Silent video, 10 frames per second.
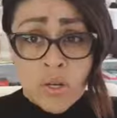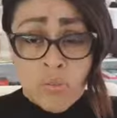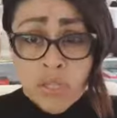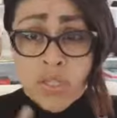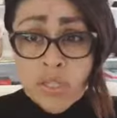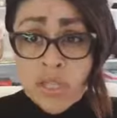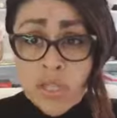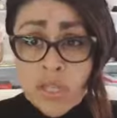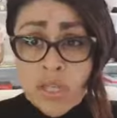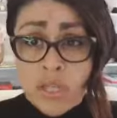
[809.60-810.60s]
But this is the
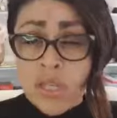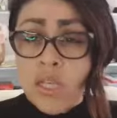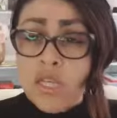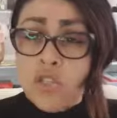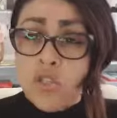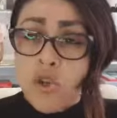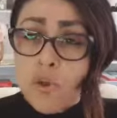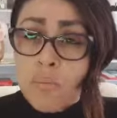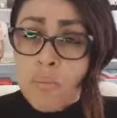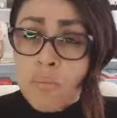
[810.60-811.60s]
thing. You get
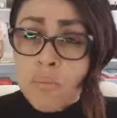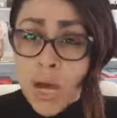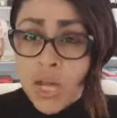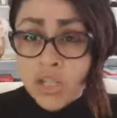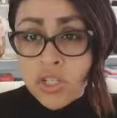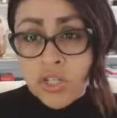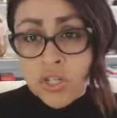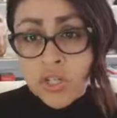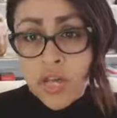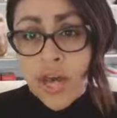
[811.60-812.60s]
so
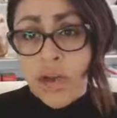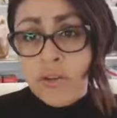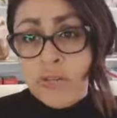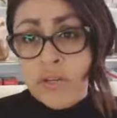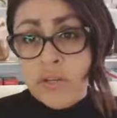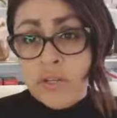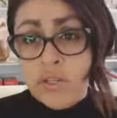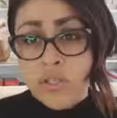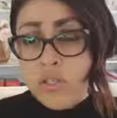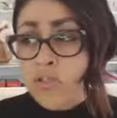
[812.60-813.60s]
much out of it.
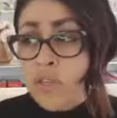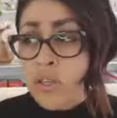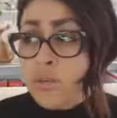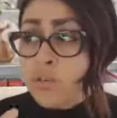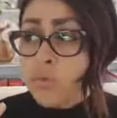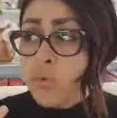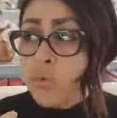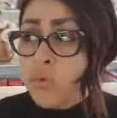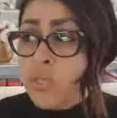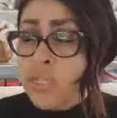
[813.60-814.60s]
Sophia has
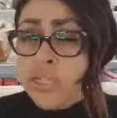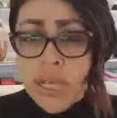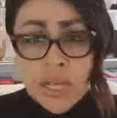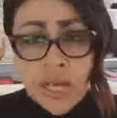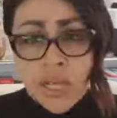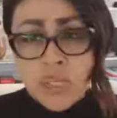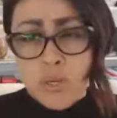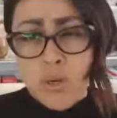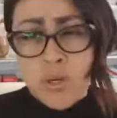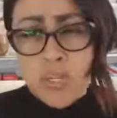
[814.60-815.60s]
put decades
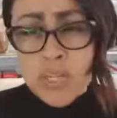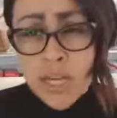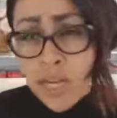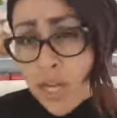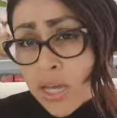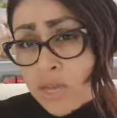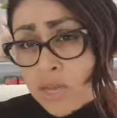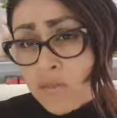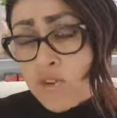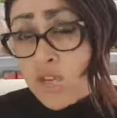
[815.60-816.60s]
upon decades
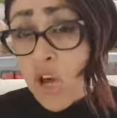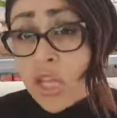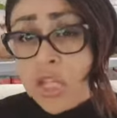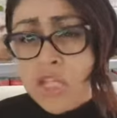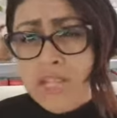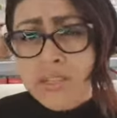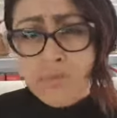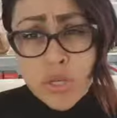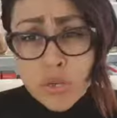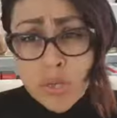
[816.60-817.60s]
of knowledge,
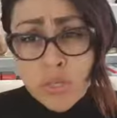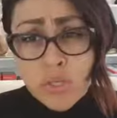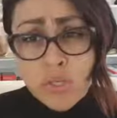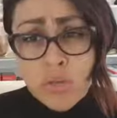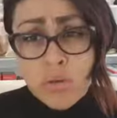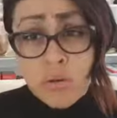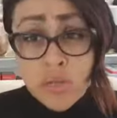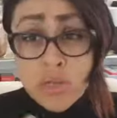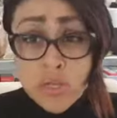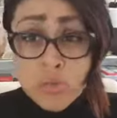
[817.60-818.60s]
experience
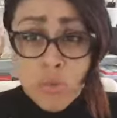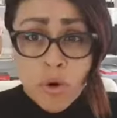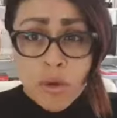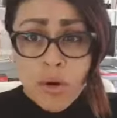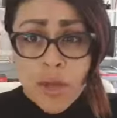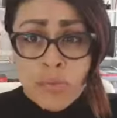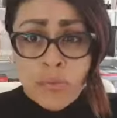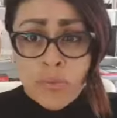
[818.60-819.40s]
within this program.